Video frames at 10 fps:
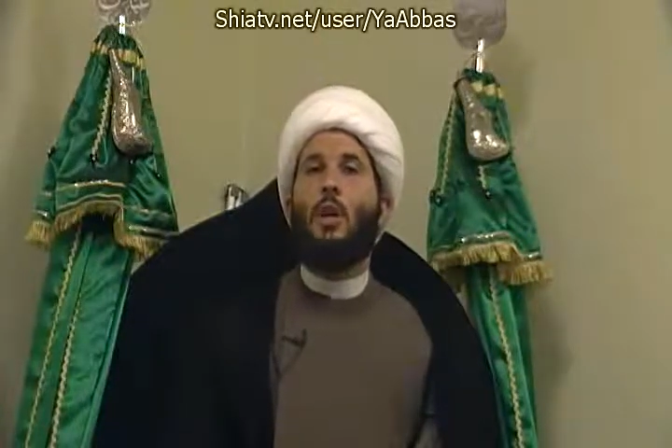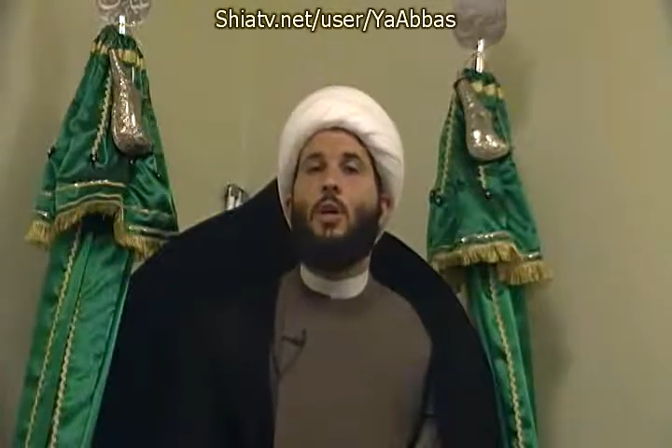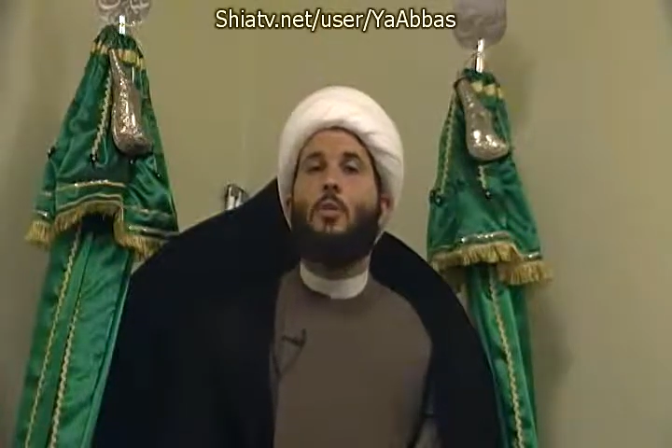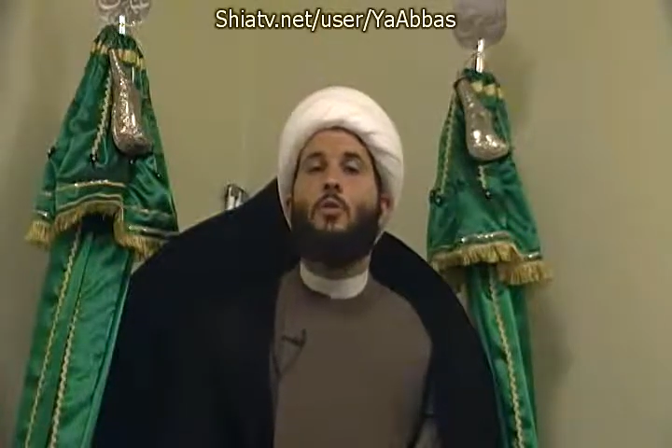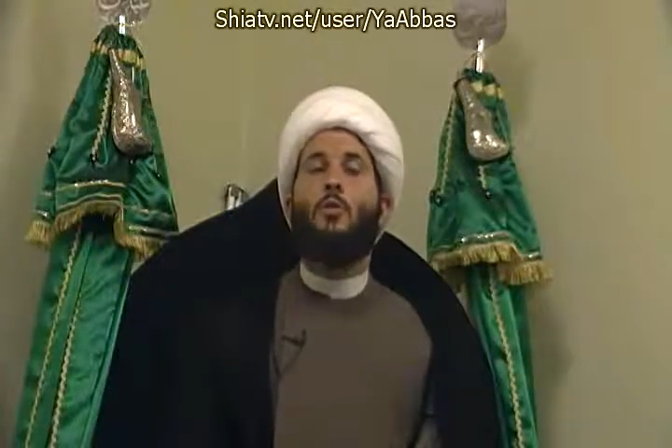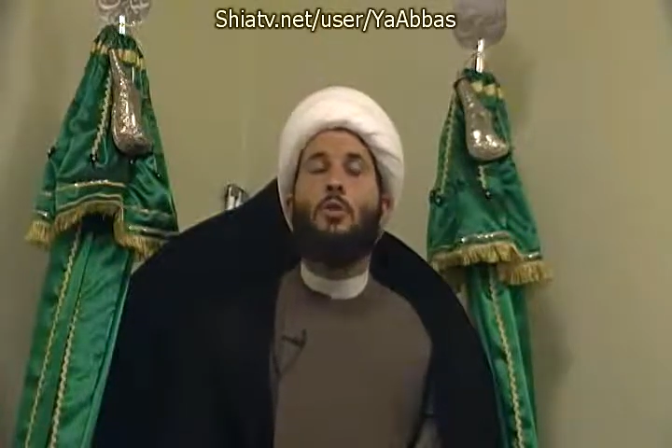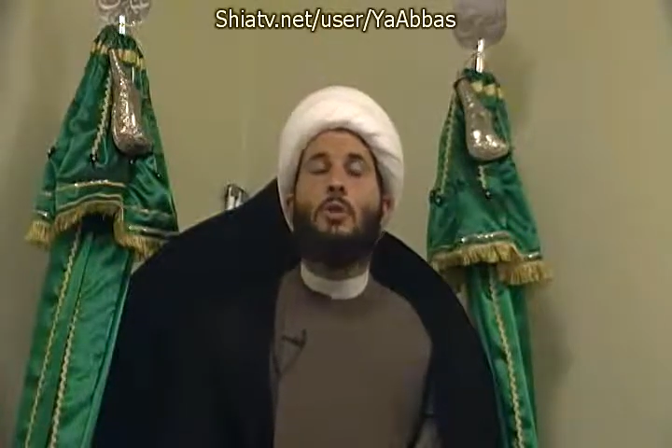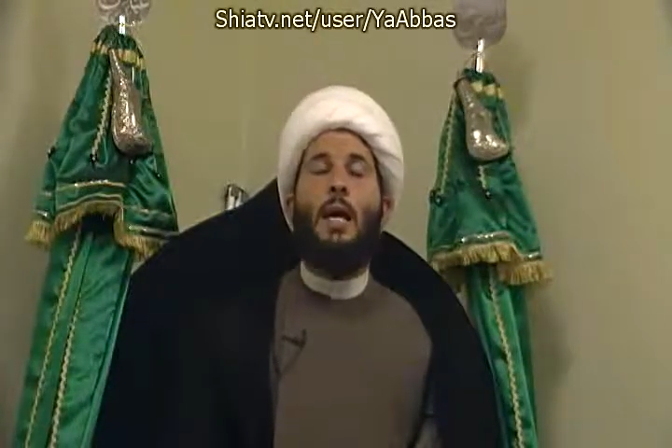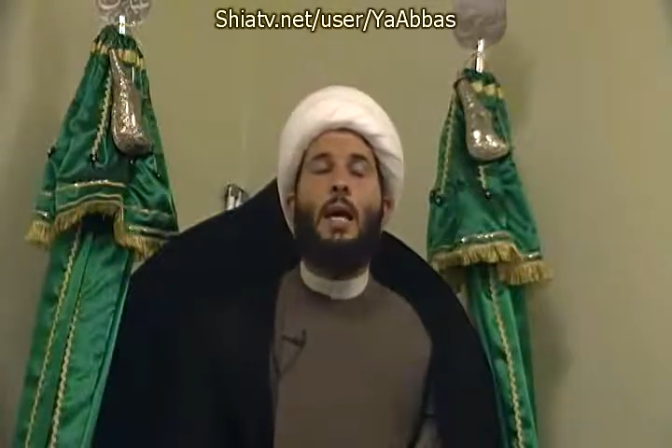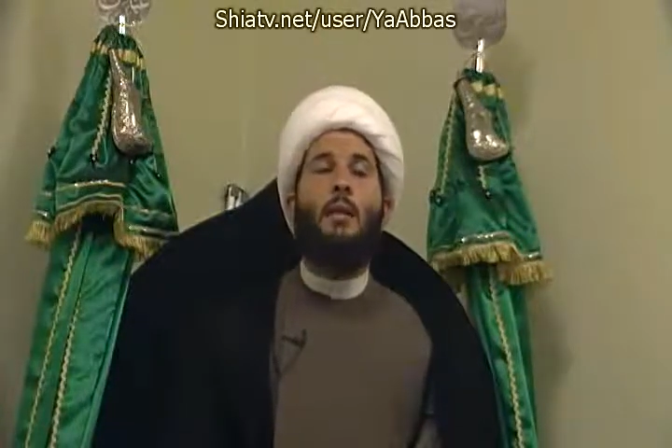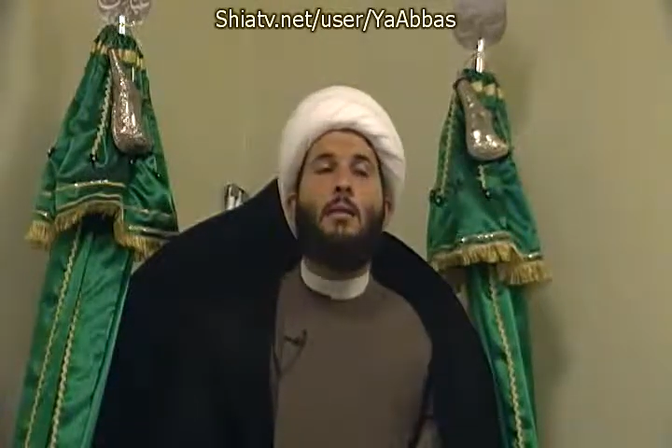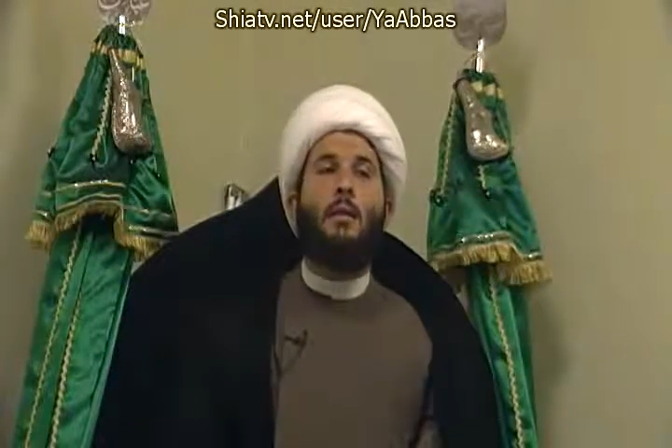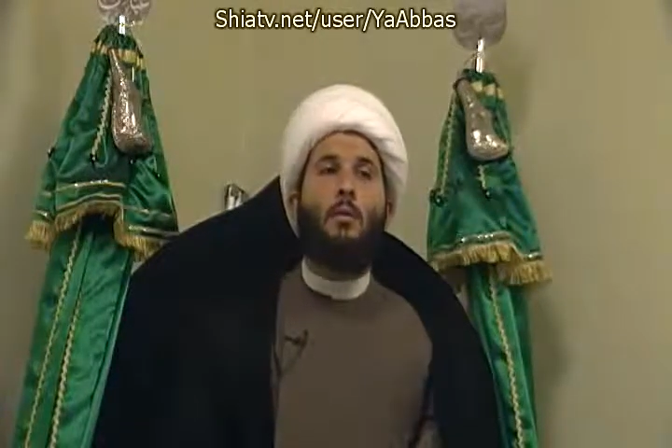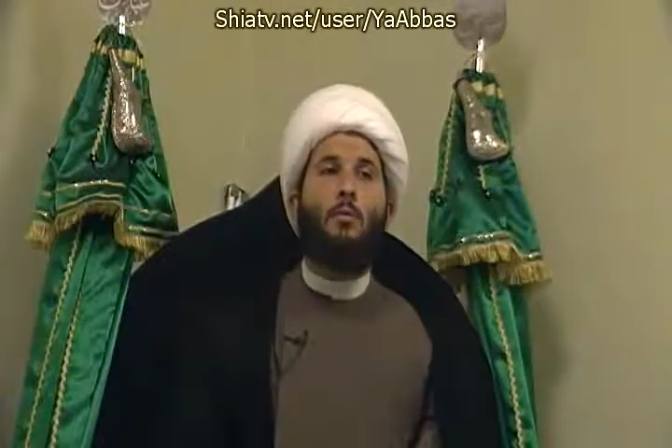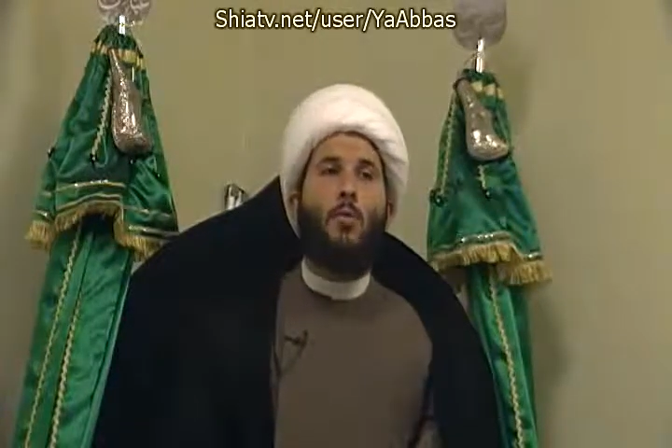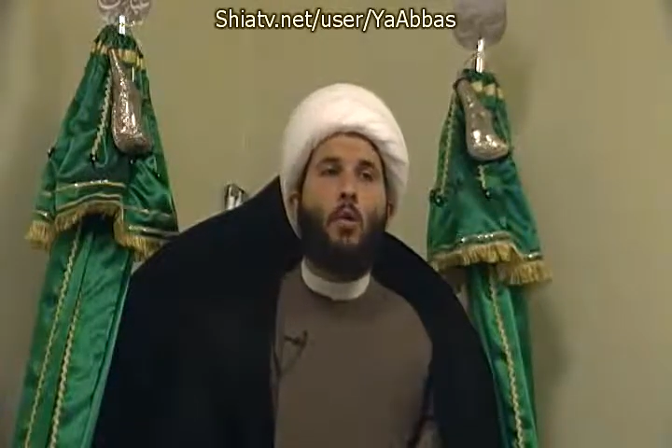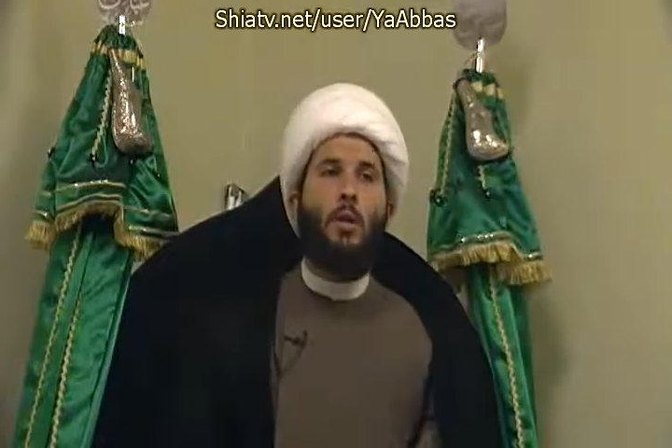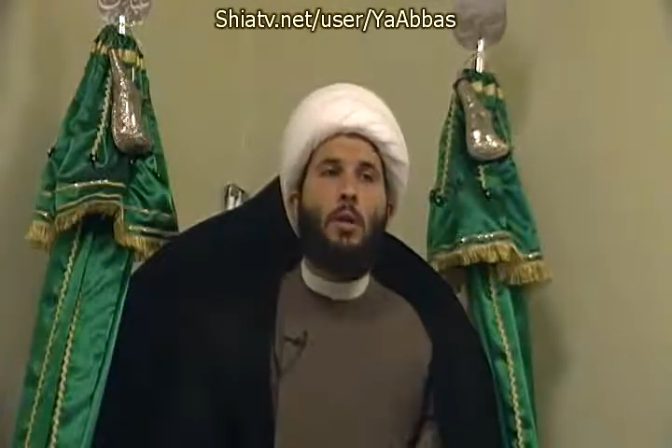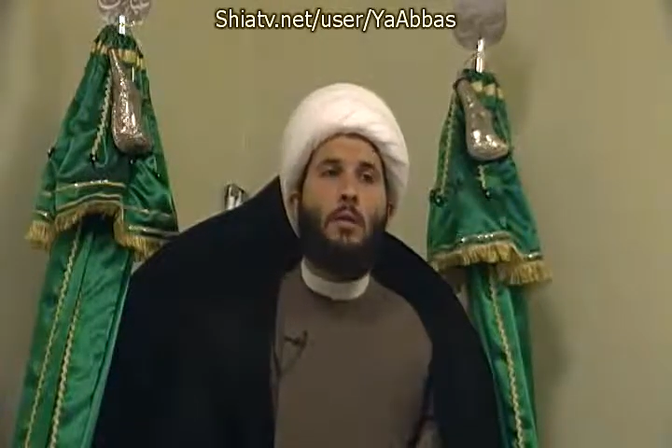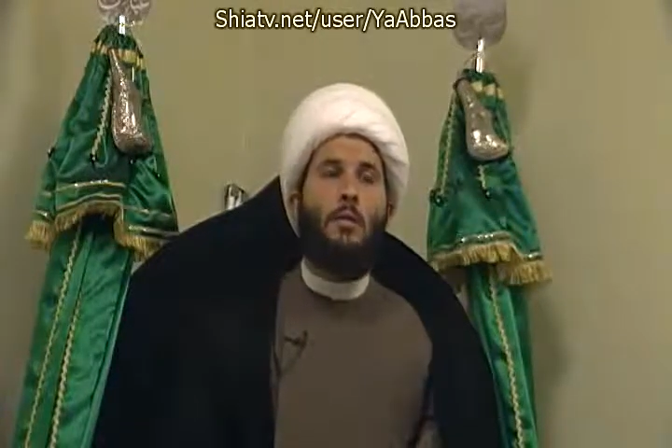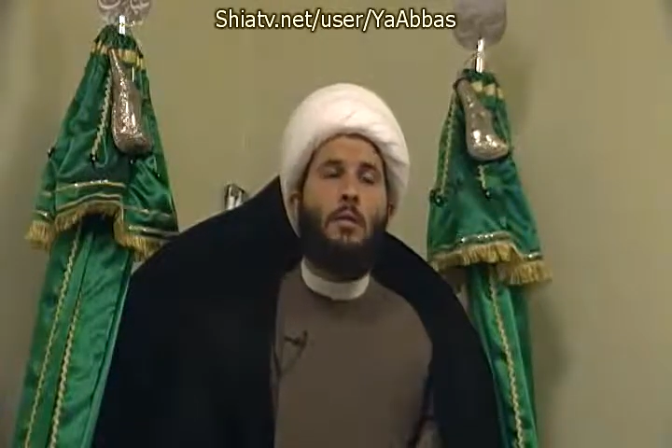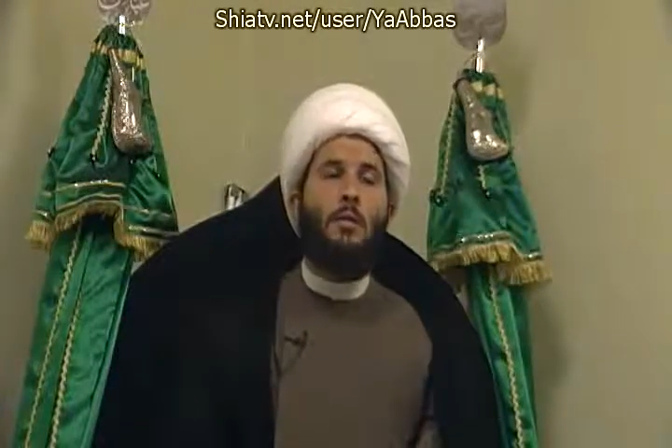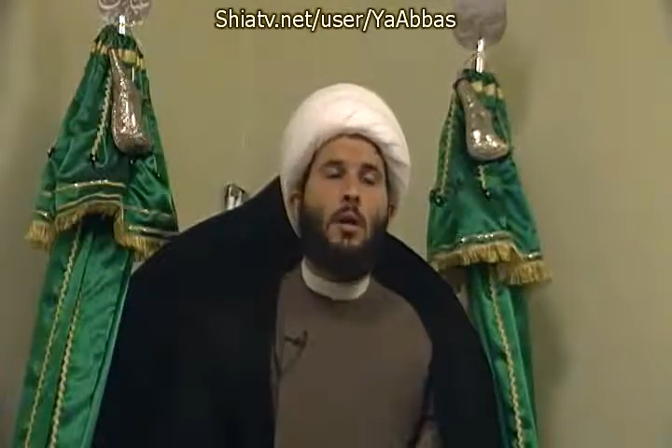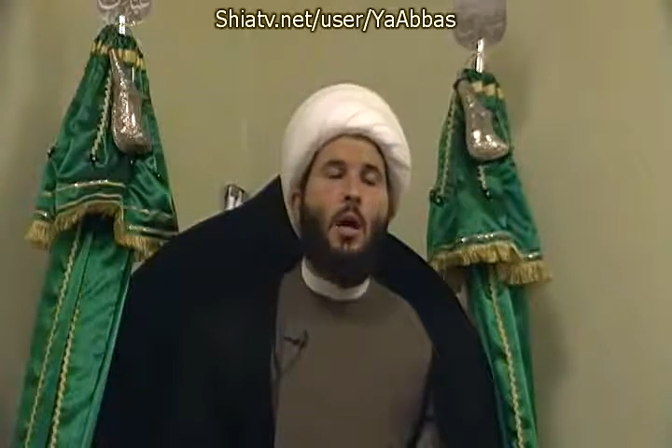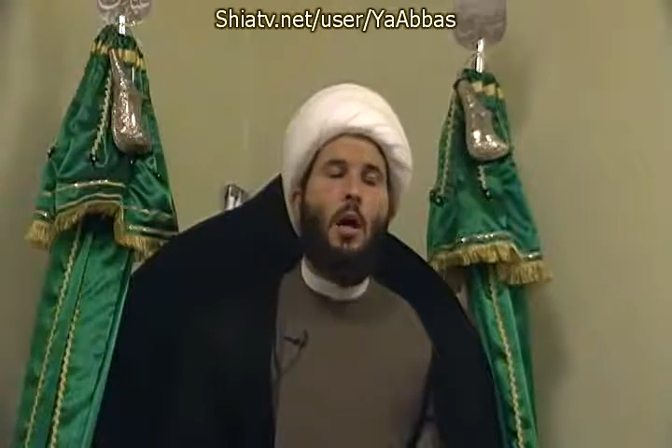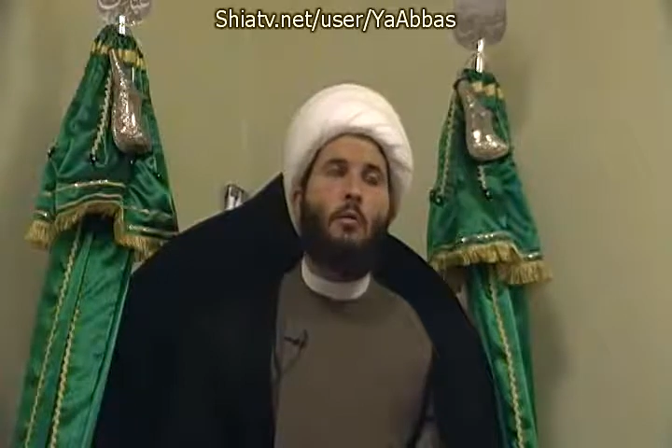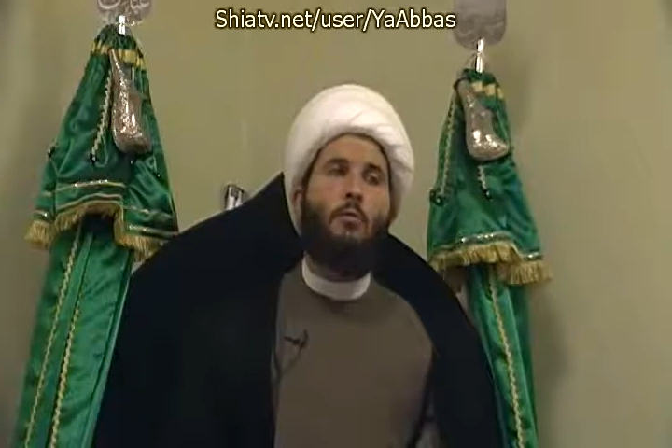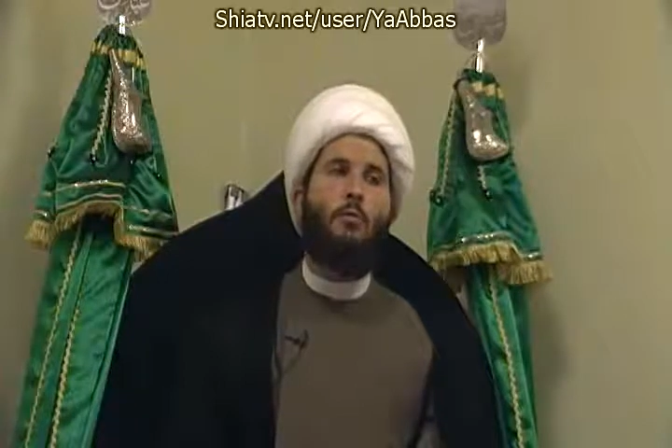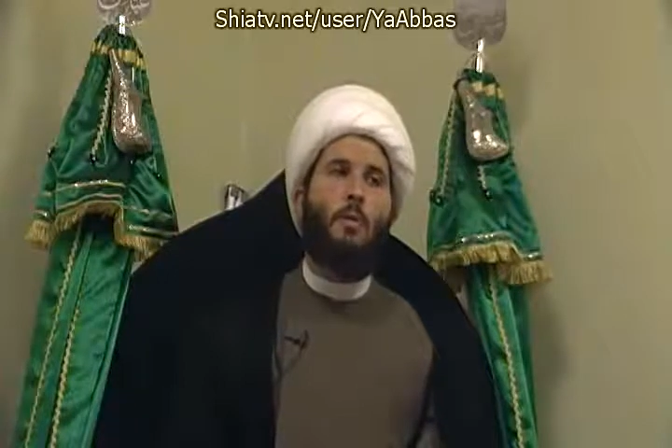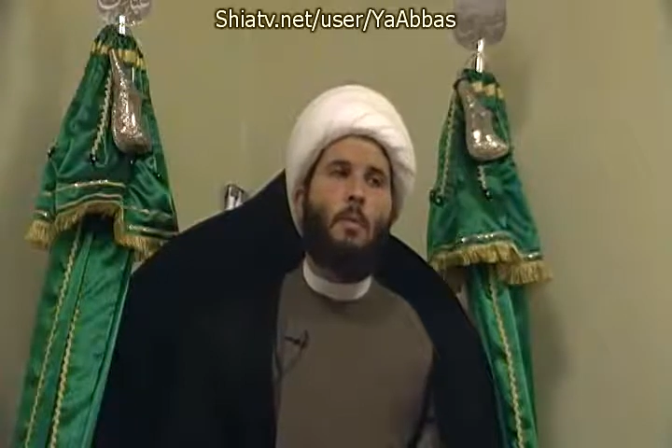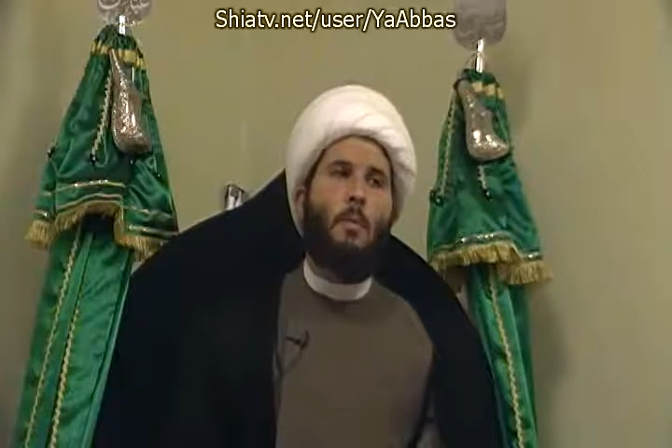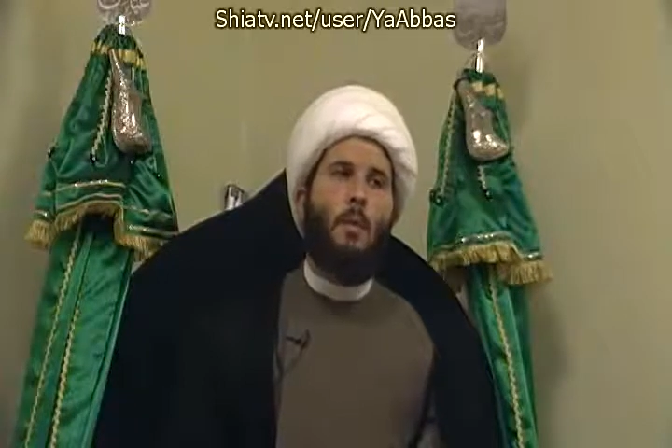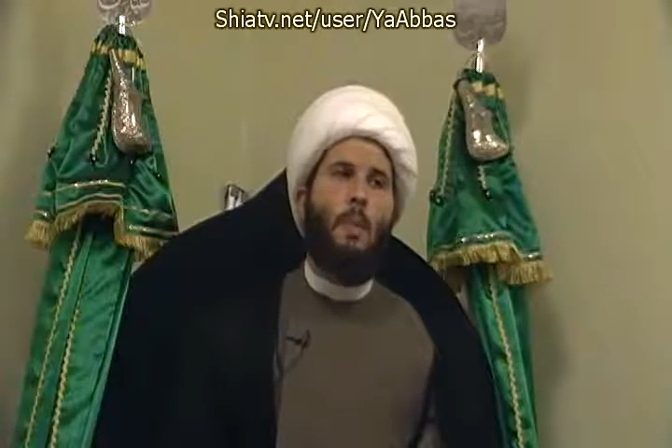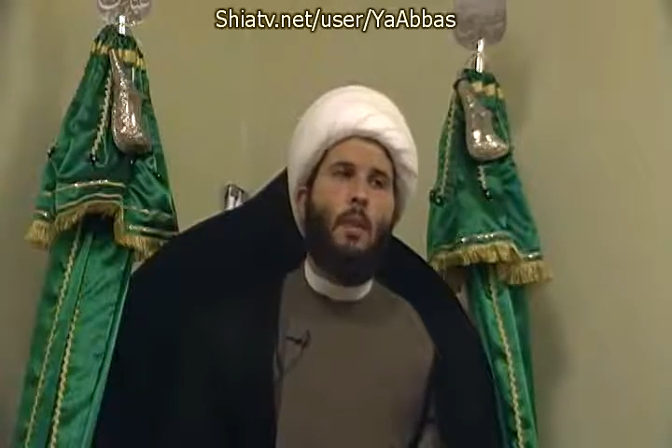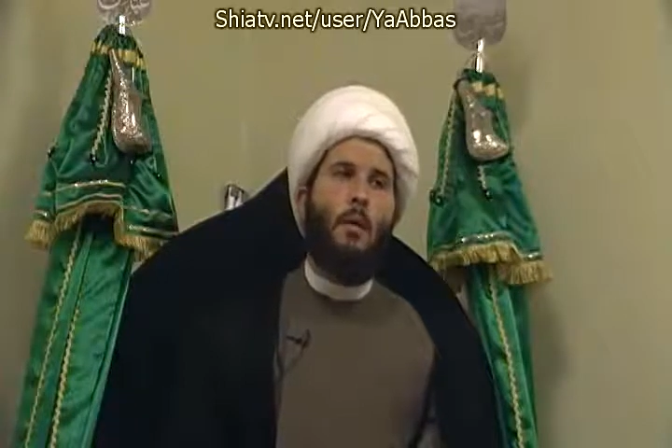we understand the importance of